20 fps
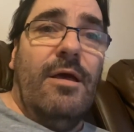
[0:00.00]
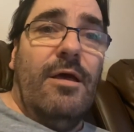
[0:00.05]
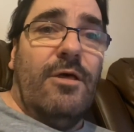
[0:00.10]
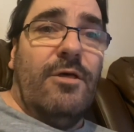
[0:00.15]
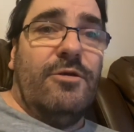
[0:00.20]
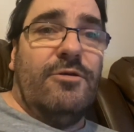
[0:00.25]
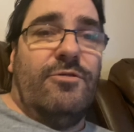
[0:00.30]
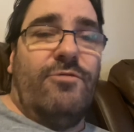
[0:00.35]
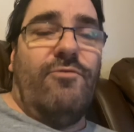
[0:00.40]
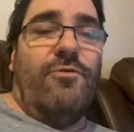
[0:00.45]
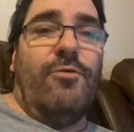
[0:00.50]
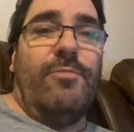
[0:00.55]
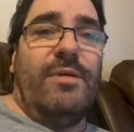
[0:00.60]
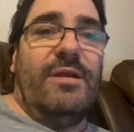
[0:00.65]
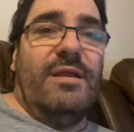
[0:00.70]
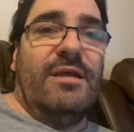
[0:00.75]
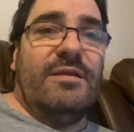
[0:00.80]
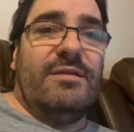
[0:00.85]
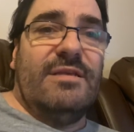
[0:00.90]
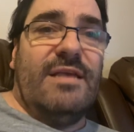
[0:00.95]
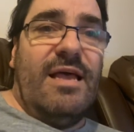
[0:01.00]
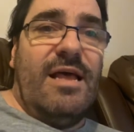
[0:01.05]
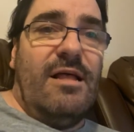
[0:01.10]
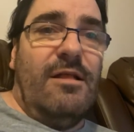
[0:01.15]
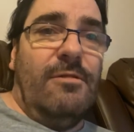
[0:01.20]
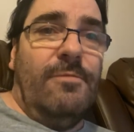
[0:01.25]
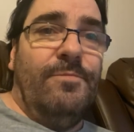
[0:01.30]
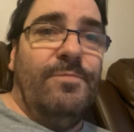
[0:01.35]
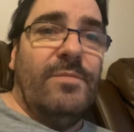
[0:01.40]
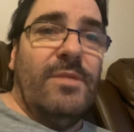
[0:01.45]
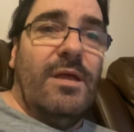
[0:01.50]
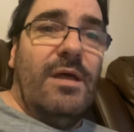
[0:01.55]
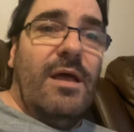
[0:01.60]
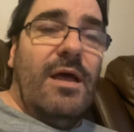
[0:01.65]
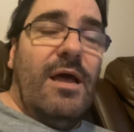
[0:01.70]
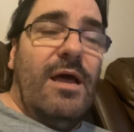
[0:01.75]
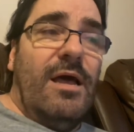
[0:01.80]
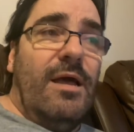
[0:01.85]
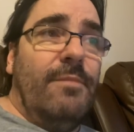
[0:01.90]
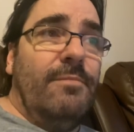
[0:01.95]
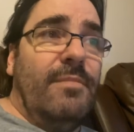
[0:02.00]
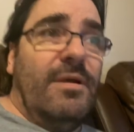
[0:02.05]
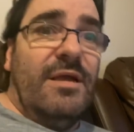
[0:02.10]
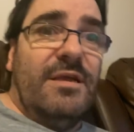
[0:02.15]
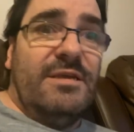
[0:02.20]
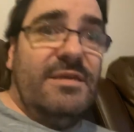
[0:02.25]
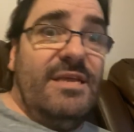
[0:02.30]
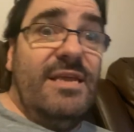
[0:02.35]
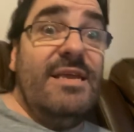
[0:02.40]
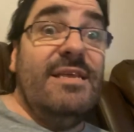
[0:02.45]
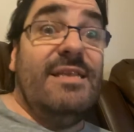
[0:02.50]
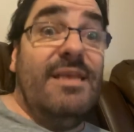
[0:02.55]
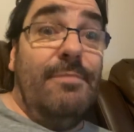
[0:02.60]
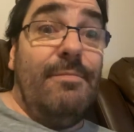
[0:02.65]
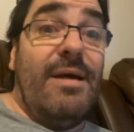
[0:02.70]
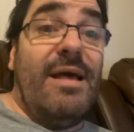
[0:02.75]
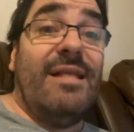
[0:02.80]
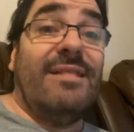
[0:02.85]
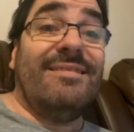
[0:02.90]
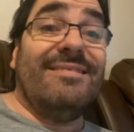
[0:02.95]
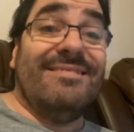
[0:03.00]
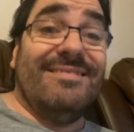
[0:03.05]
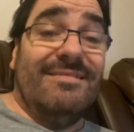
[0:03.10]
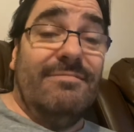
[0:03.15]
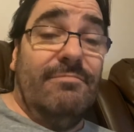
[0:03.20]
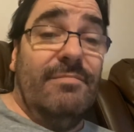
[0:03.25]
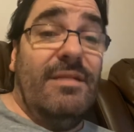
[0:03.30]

throw me in a cell. She demands,